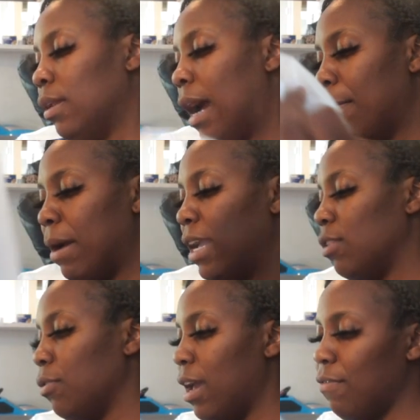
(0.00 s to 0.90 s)
i might
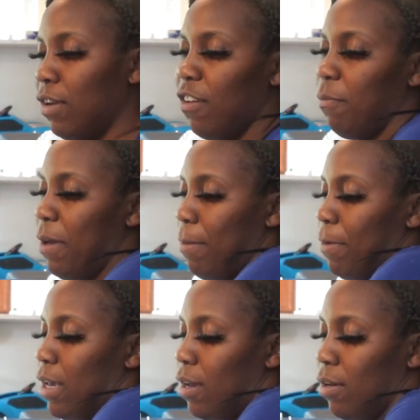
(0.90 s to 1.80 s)
do have enough feet
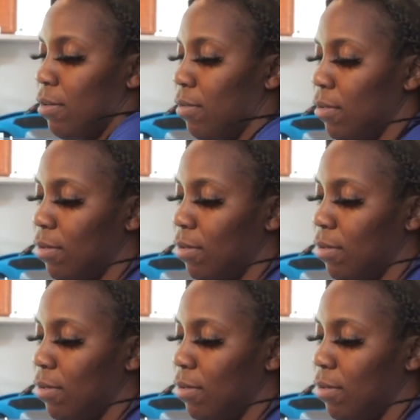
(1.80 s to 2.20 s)
for y'all